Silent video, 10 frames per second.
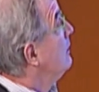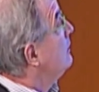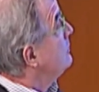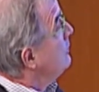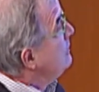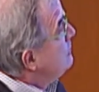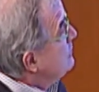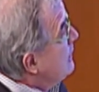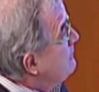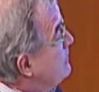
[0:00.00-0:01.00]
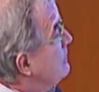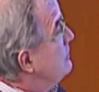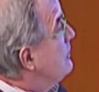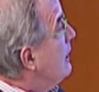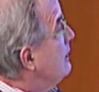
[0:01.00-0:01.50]
So these are types of
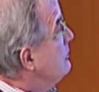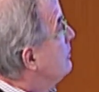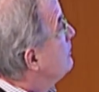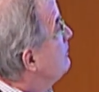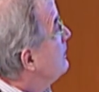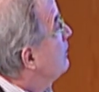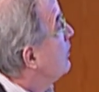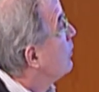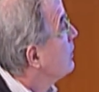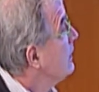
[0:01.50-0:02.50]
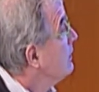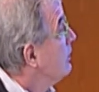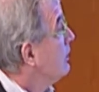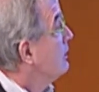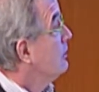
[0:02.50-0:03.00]
designs that we've been uh, working
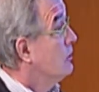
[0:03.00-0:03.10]
on.